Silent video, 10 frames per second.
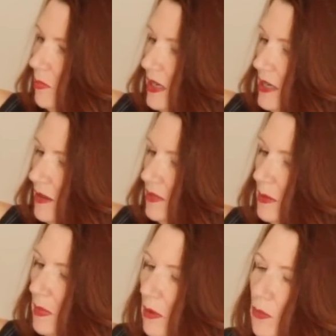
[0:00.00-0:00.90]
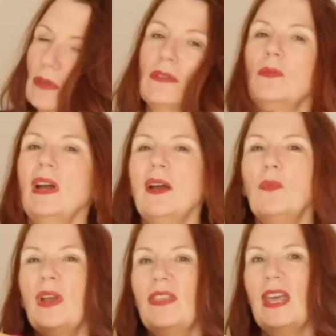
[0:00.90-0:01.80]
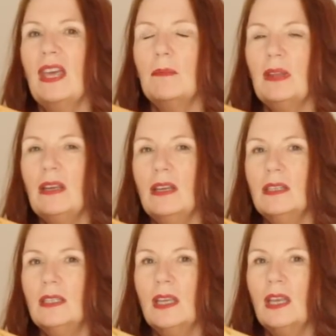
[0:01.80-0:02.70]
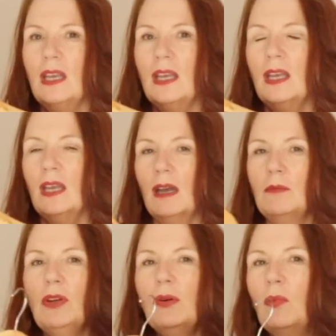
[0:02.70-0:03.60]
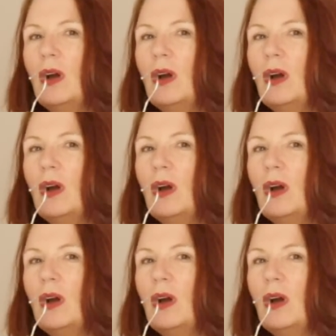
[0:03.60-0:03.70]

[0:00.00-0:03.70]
bit nervous about what to wear with it, because I'm not